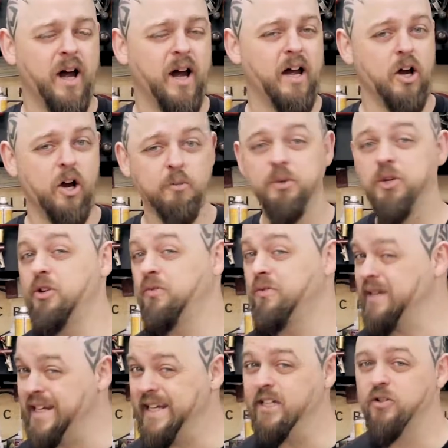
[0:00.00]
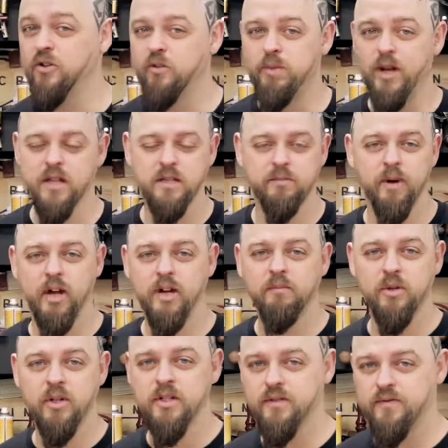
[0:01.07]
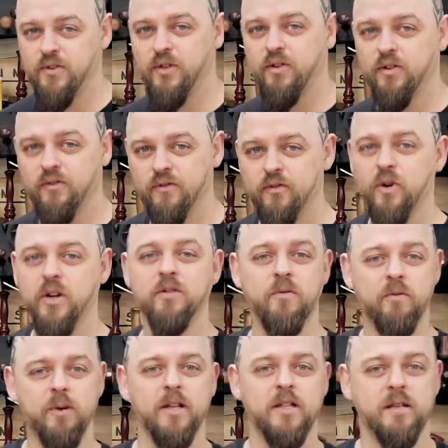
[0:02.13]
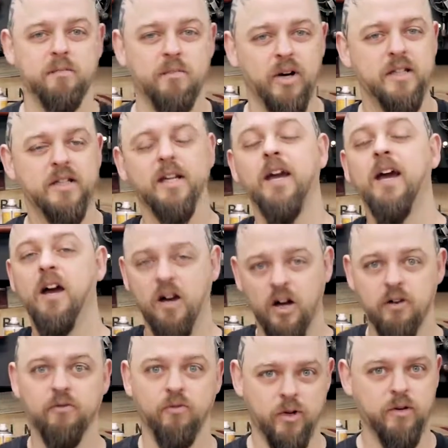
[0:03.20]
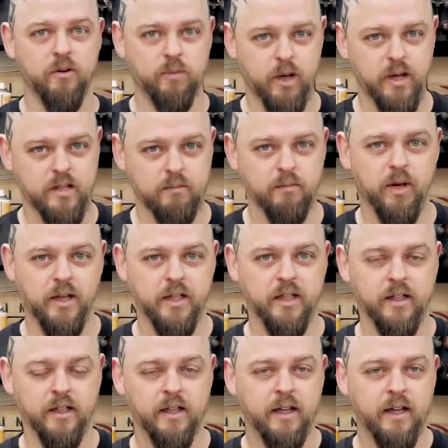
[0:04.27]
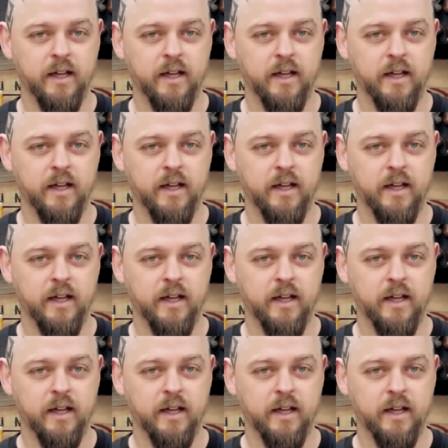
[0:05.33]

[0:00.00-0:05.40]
I hope you don't need to replace the binding, because if you can avoid replacing binding, avoid replacing binding.